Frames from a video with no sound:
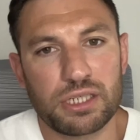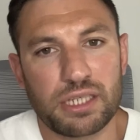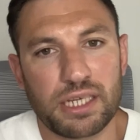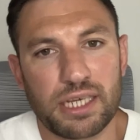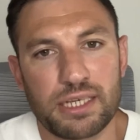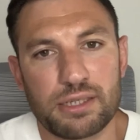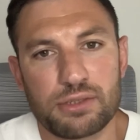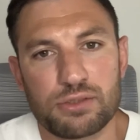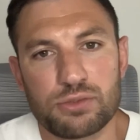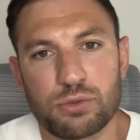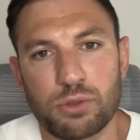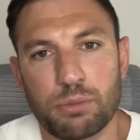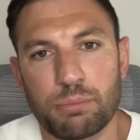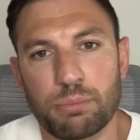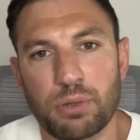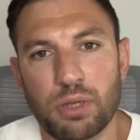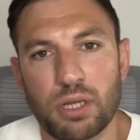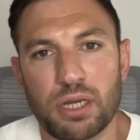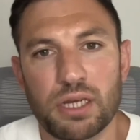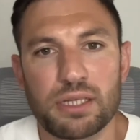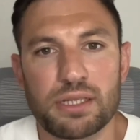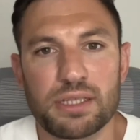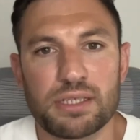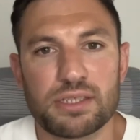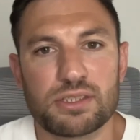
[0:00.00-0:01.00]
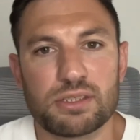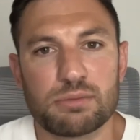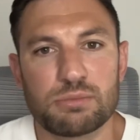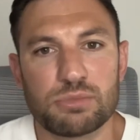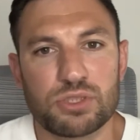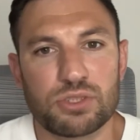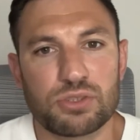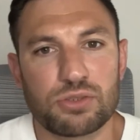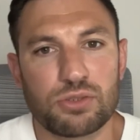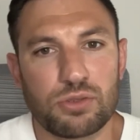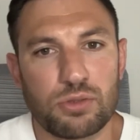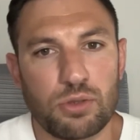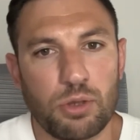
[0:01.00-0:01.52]
how to apply this. I'm
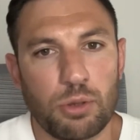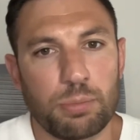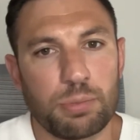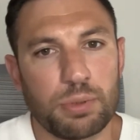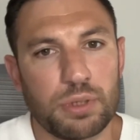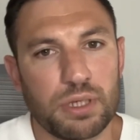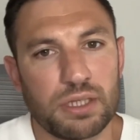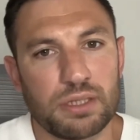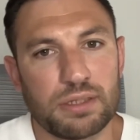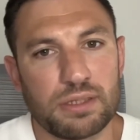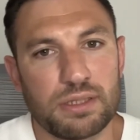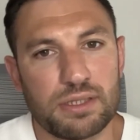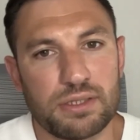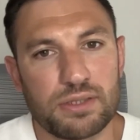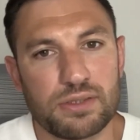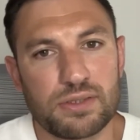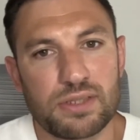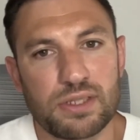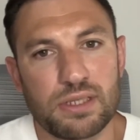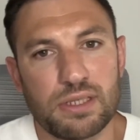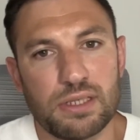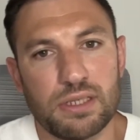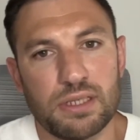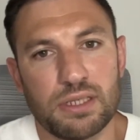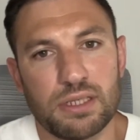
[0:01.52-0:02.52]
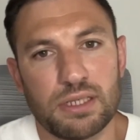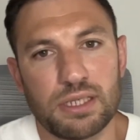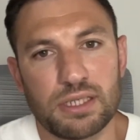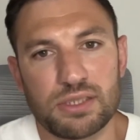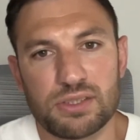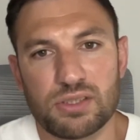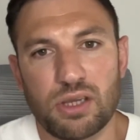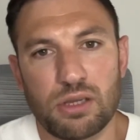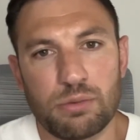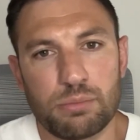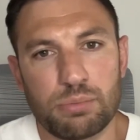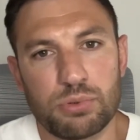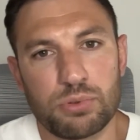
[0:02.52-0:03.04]
just copying these
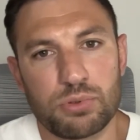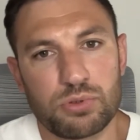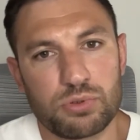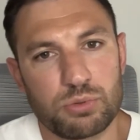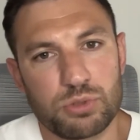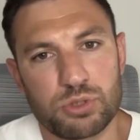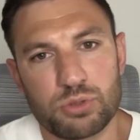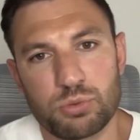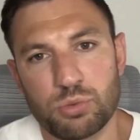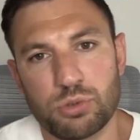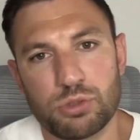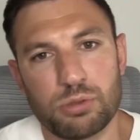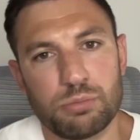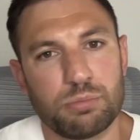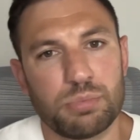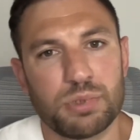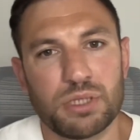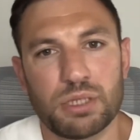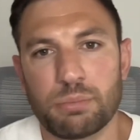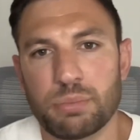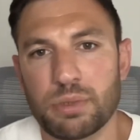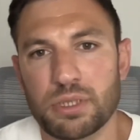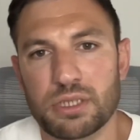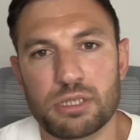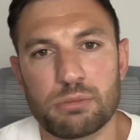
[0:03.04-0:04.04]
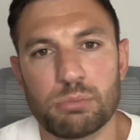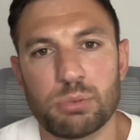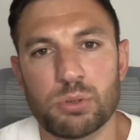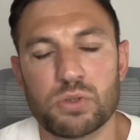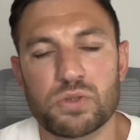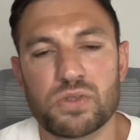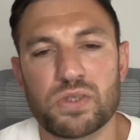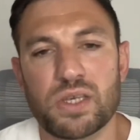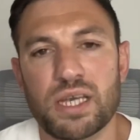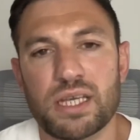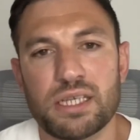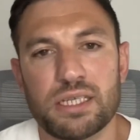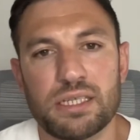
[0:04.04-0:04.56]
examples which wouldn't be applicable
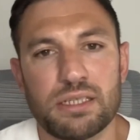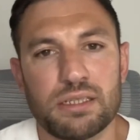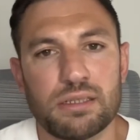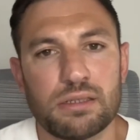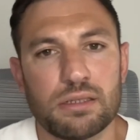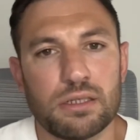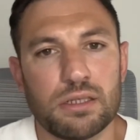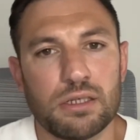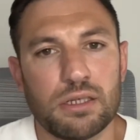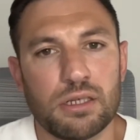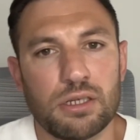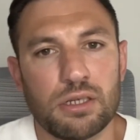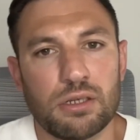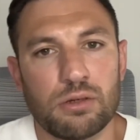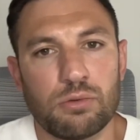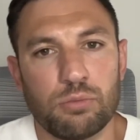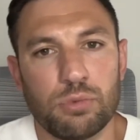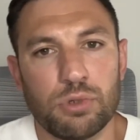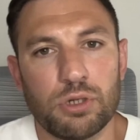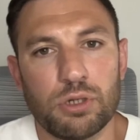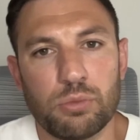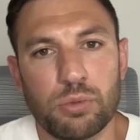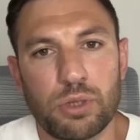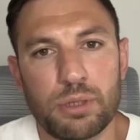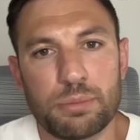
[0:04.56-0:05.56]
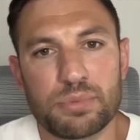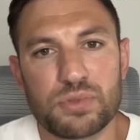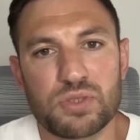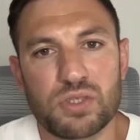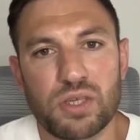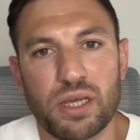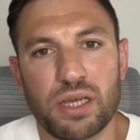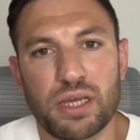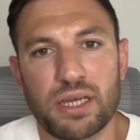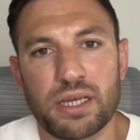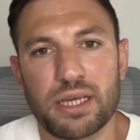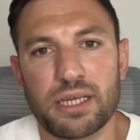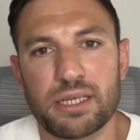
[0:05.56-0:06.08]
to any real
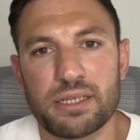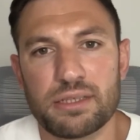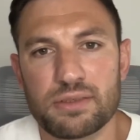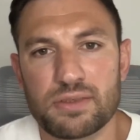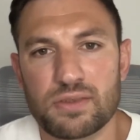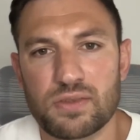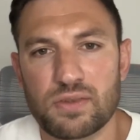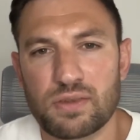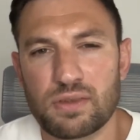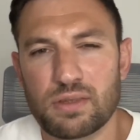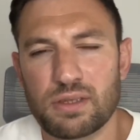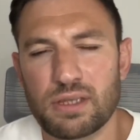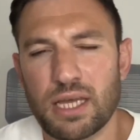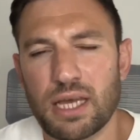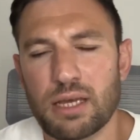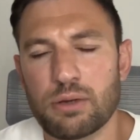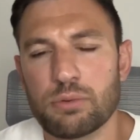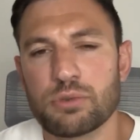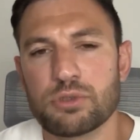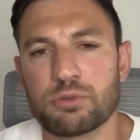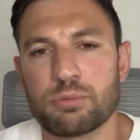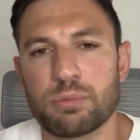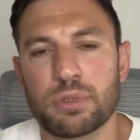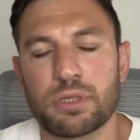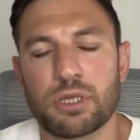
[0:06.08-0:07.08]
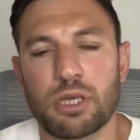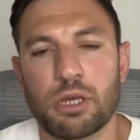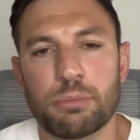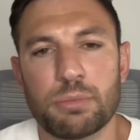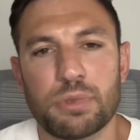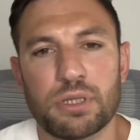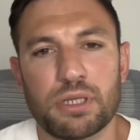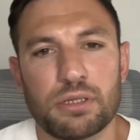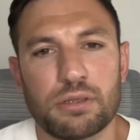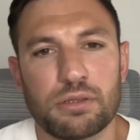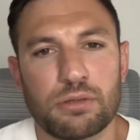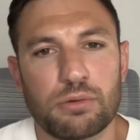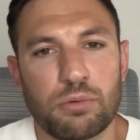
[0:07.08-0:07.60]
website. And that was
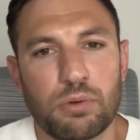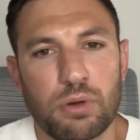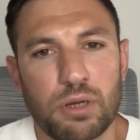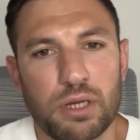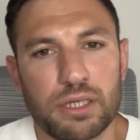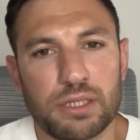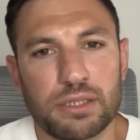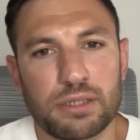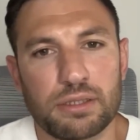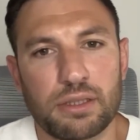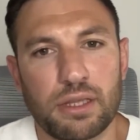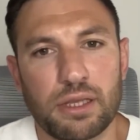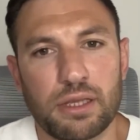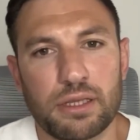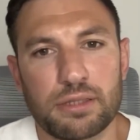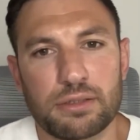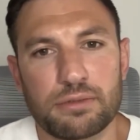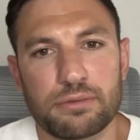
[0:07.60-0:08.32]
becoming quite like